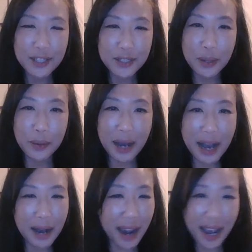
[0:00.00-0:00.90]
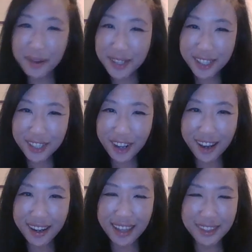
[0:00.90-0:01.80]
So how I was
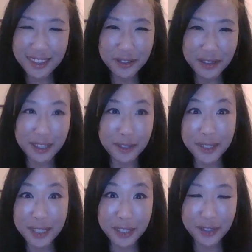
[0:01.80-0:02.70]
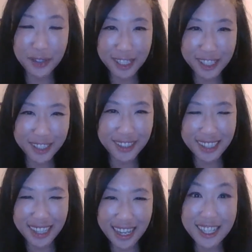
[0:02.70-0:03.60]
taught, and sort of like the really traditional,
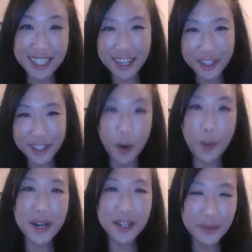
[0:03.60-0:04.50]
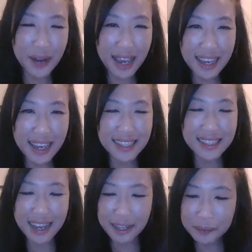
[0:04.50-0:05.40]
again, gender normative way,
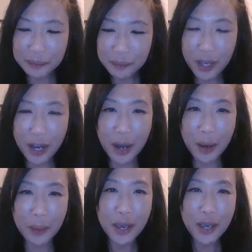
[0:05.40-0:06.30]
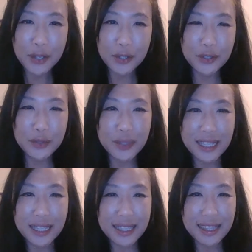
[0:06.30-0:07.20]
is that
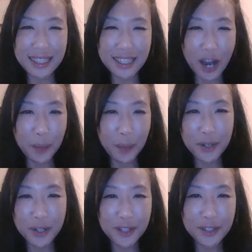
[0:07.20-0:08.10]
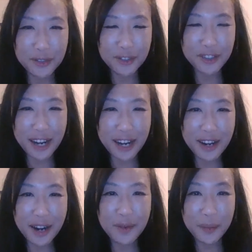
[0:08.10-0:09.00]
usually the upper
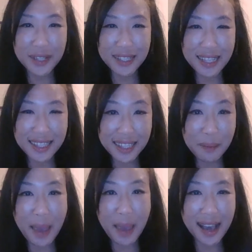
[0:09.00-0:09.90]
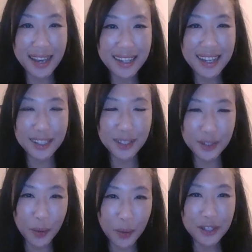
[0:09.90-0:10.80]
trigram represents the man and the
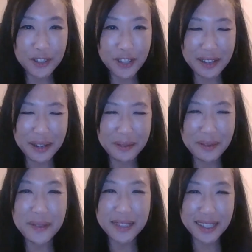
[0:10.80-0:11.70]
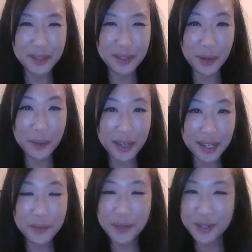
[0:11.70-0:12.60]
lower trigram represents the
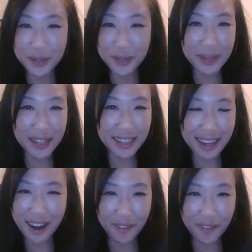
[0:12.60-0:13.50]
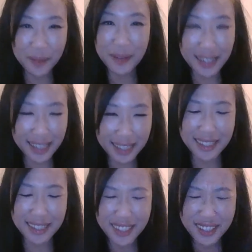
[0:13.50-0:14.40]
woman, presuming that everybody's
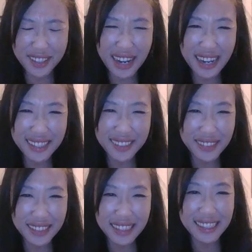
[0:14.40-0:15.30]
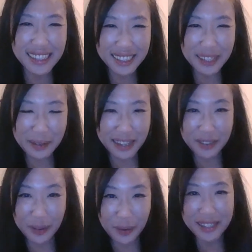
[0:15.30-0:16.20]
in a straight relationship and
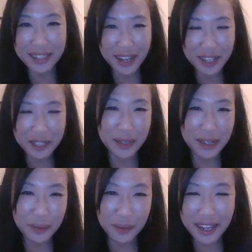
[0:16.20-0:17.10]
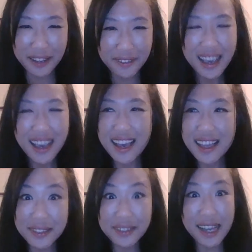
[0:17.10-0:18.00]
it's always a husband and wife.
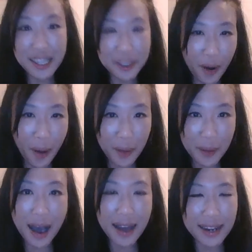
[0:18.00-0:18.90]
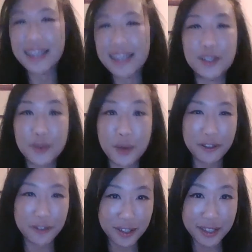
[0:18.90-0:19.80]
And so that's problematic in the
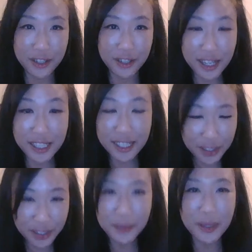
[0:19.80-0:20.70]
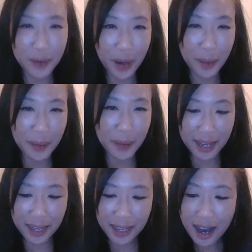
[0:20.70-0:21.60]
21st century. It's extremely
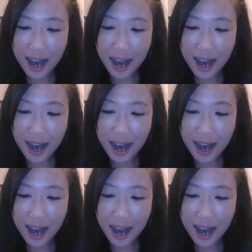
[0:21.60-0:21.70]
problematic.